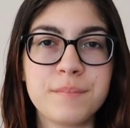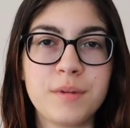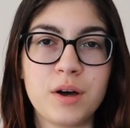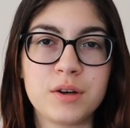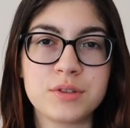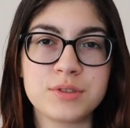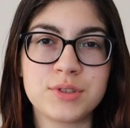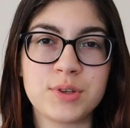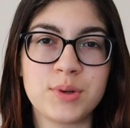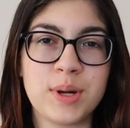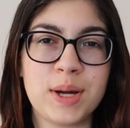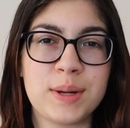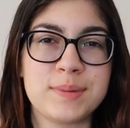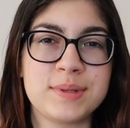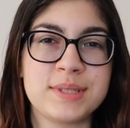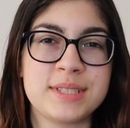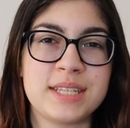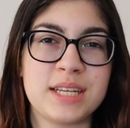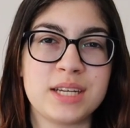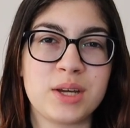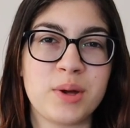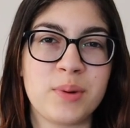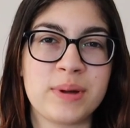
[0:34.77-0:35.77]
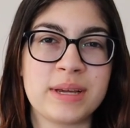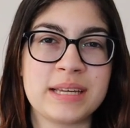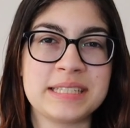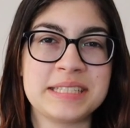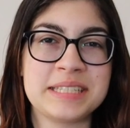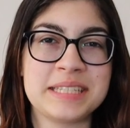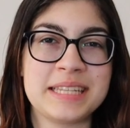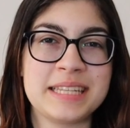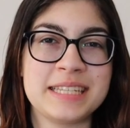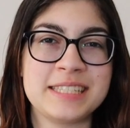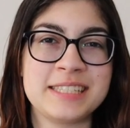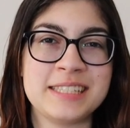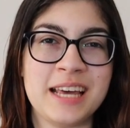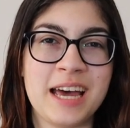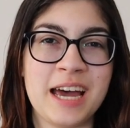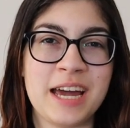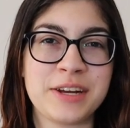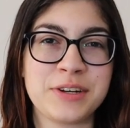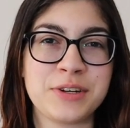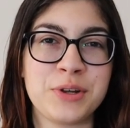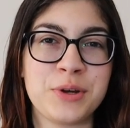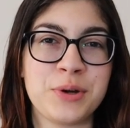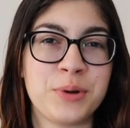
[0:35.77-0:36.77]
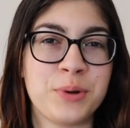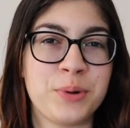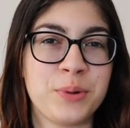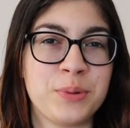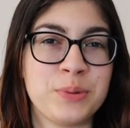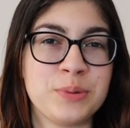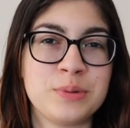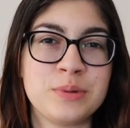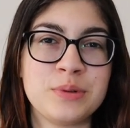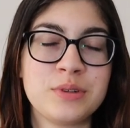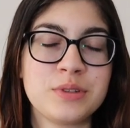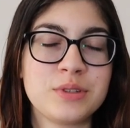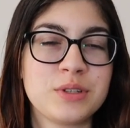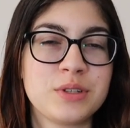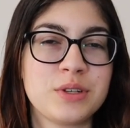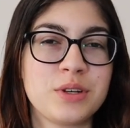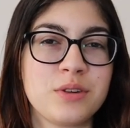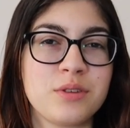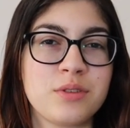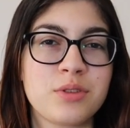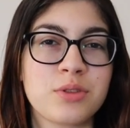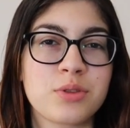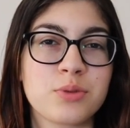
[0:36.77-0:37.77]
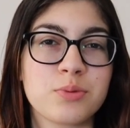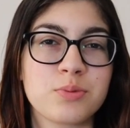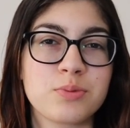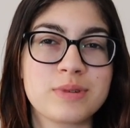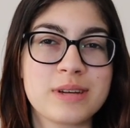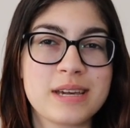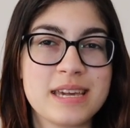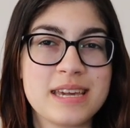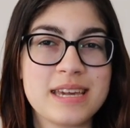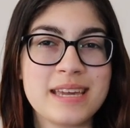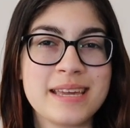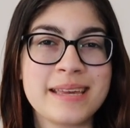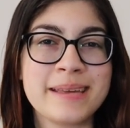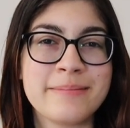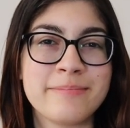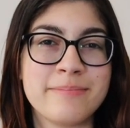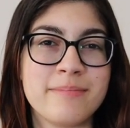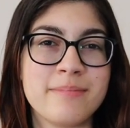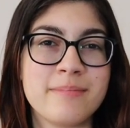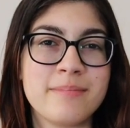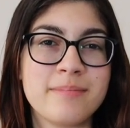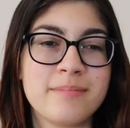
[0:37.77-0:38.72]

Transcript: Also, I want to say going into this, I know three,